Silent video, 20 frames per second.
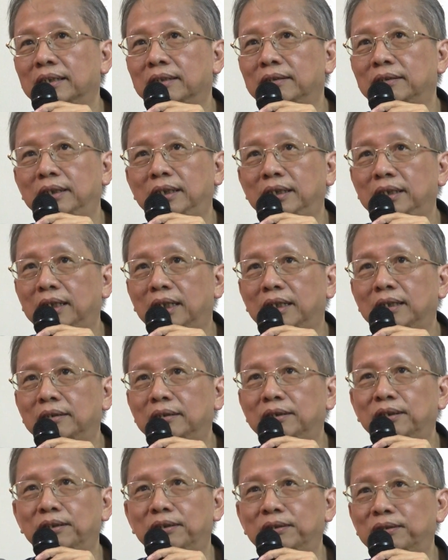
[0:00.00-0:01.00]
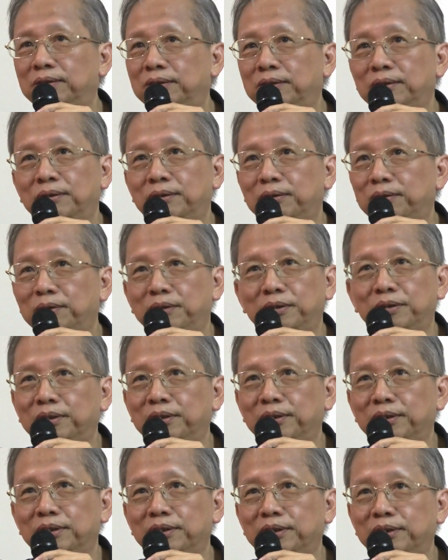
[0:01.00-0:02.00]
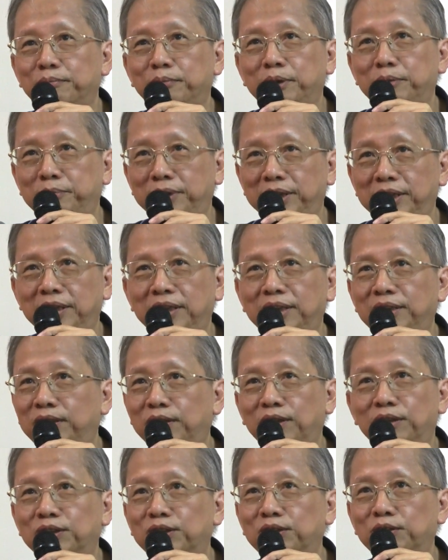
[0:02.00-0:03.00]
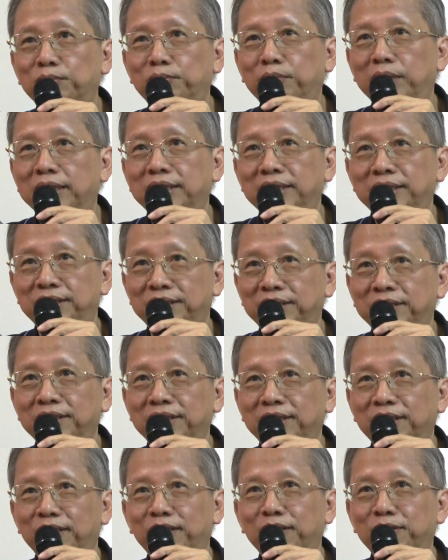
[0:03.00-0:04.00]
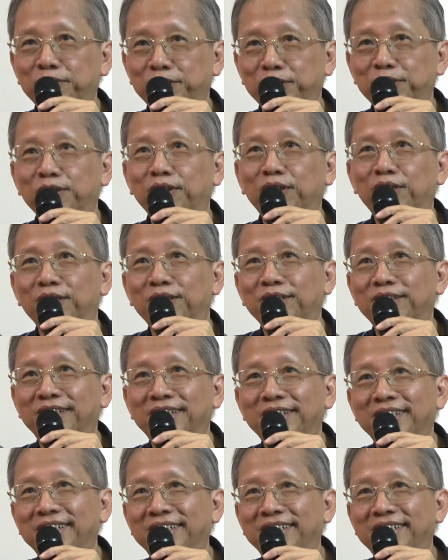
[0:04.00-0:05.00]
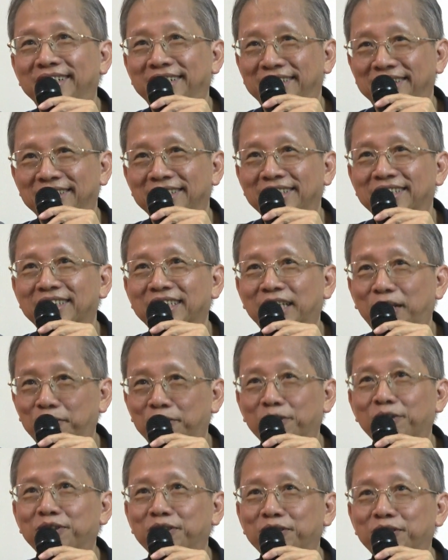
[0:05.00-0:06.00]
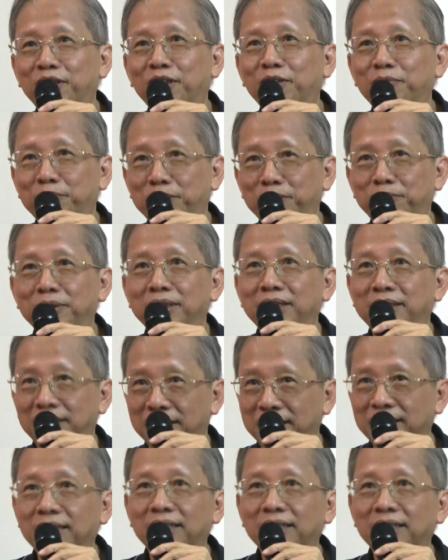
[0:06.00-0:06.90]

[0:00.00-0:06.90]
Today, I don't know, maybe not so much of you all. Some of you all may be